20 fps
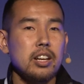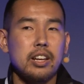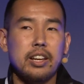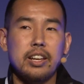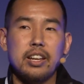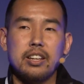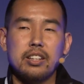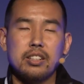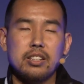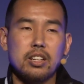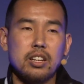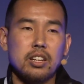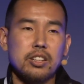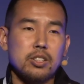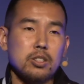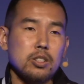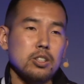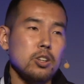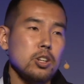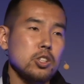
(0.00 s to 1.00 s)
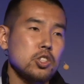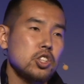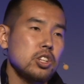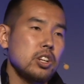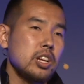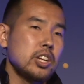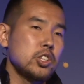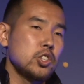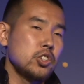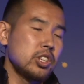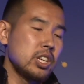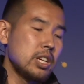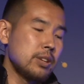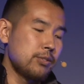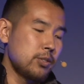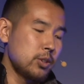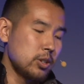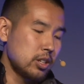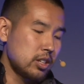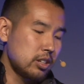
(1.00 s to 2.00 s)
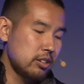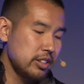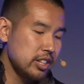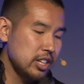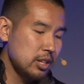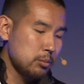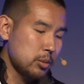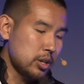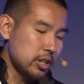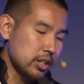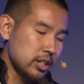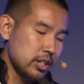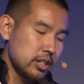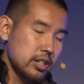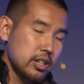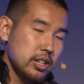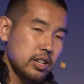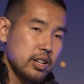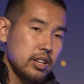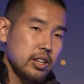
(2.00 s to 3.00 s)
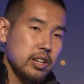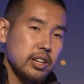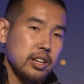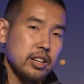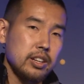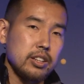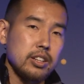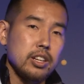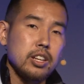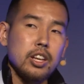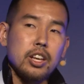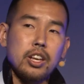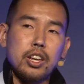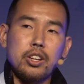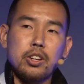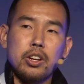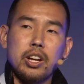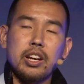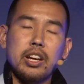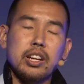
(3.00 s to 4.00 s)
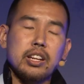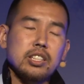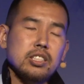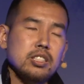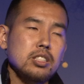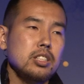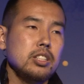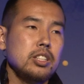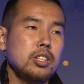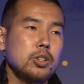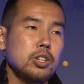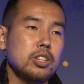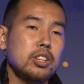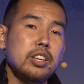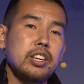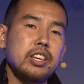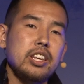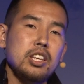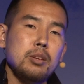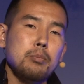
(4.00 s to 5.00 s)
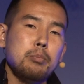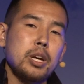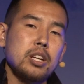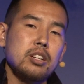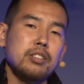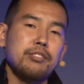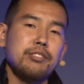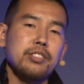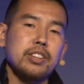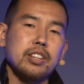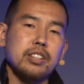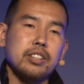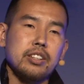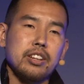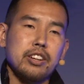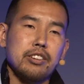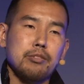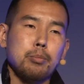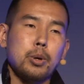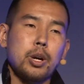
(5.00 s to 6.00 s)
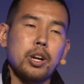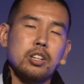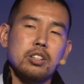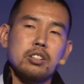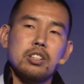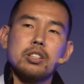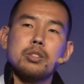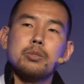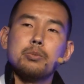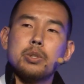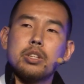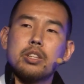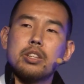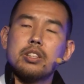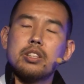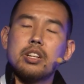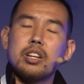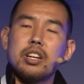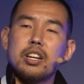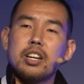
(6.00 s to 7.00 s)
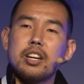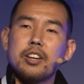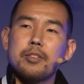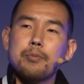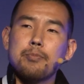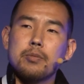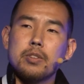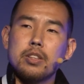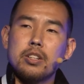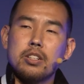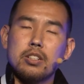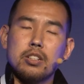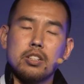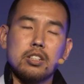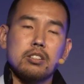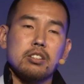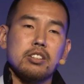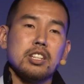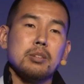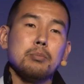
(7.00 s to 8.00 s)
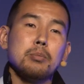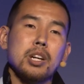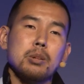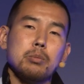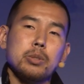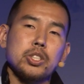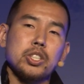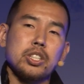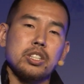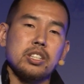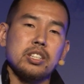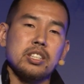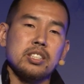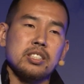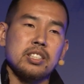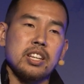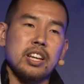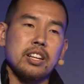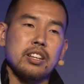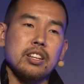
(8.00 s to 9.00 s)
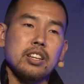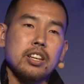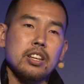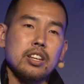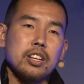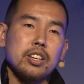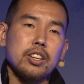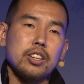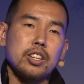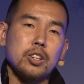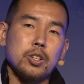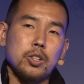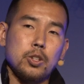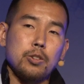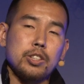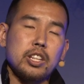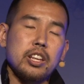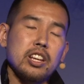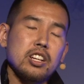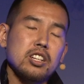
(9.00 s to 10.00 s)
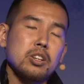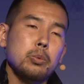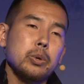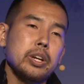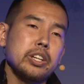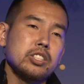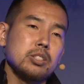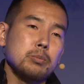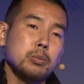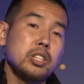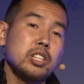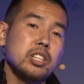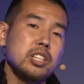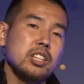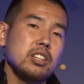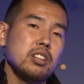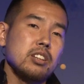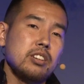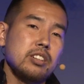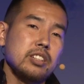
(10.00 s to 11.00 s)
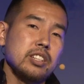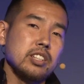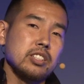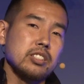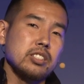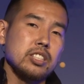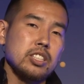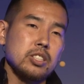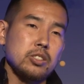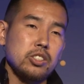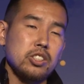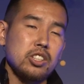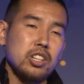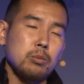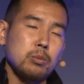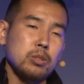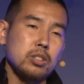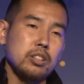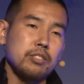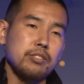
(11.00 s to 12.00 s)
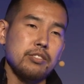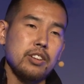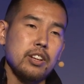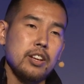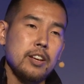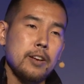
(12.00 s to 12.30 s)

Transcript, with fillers: and culturalize your game for the Korean market. And I guess the key benefit of partnering with a Korean publisher is that you'll take away some key learnings in terms of